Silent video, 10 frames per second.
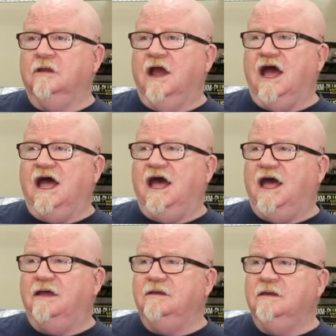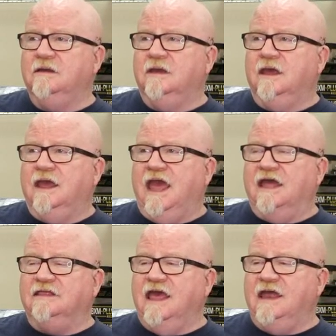Uh,
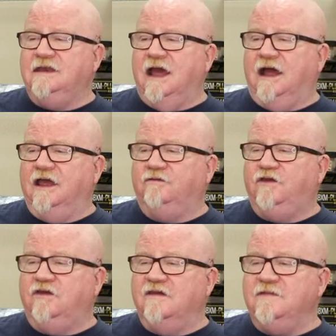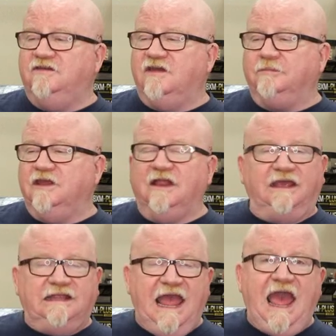and then if you give me something
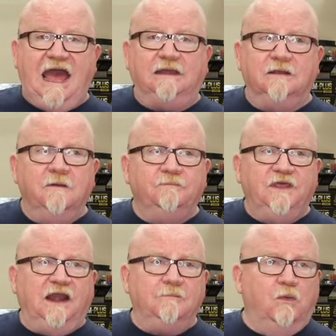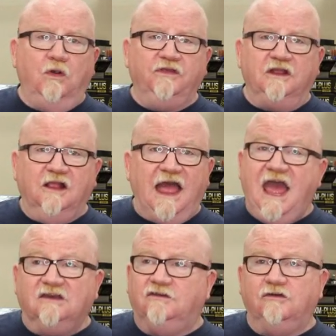like that, then I'm more than
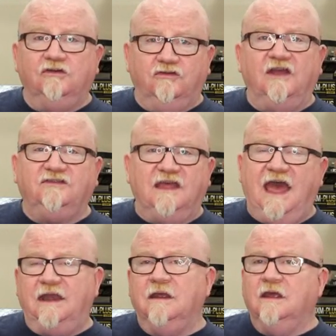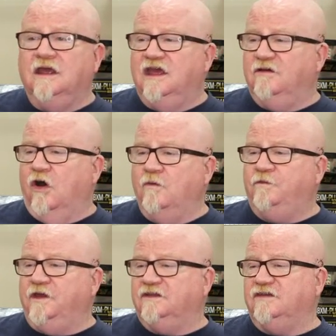glad to address that. It,
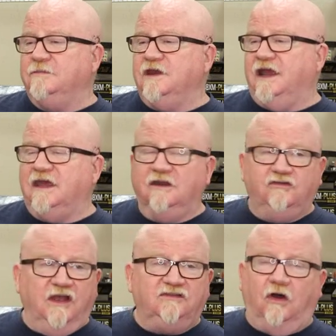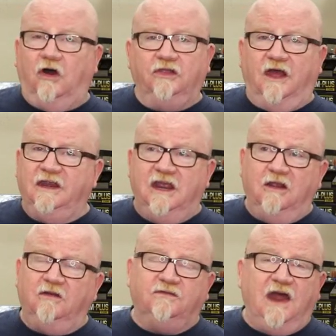hopefully, it's something I can address online
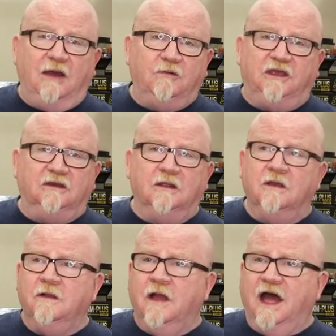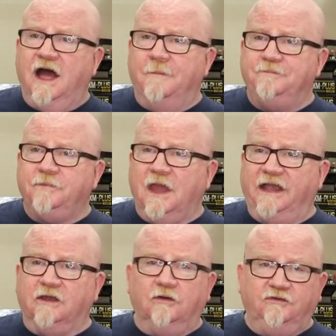here. If not, we can. Uh, I
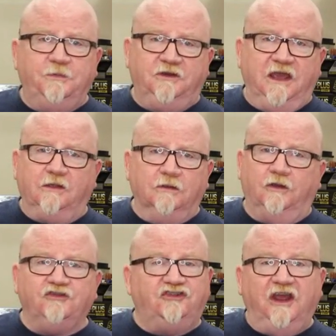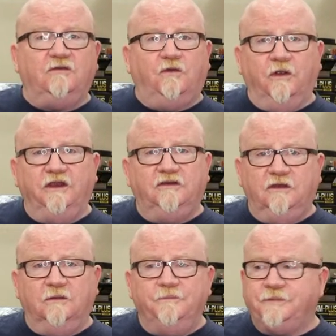can always put together a little shtick for you
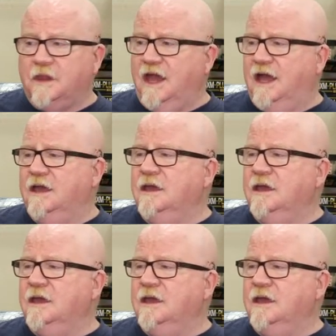too. Uh,